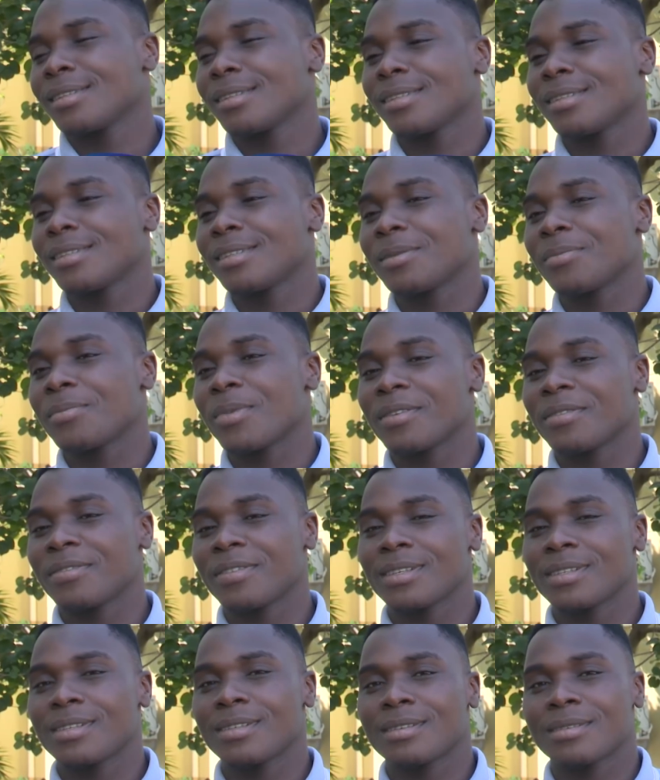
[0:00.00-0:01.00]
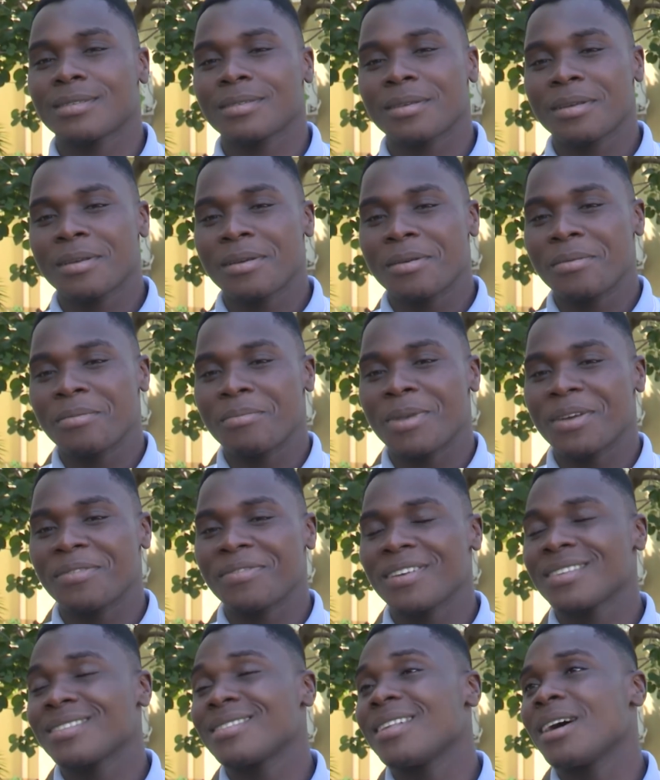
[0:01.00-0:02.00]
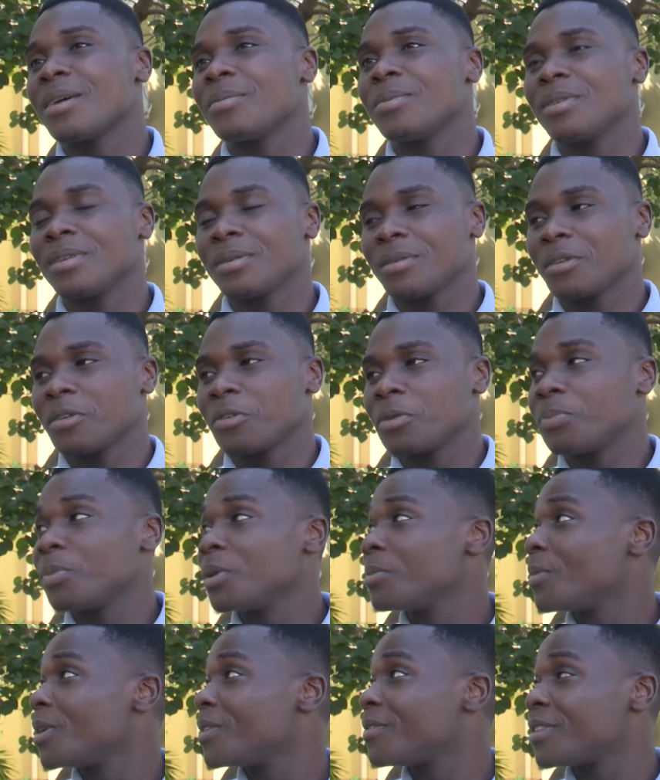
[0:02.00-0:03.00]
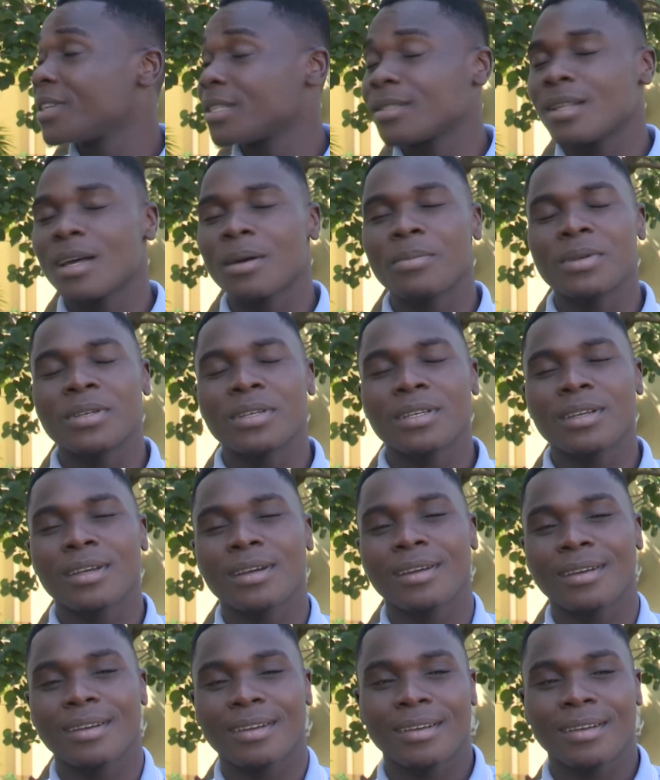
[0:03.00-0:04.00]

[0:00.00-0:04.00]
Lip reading: It's my first derby. Will be my first derby here.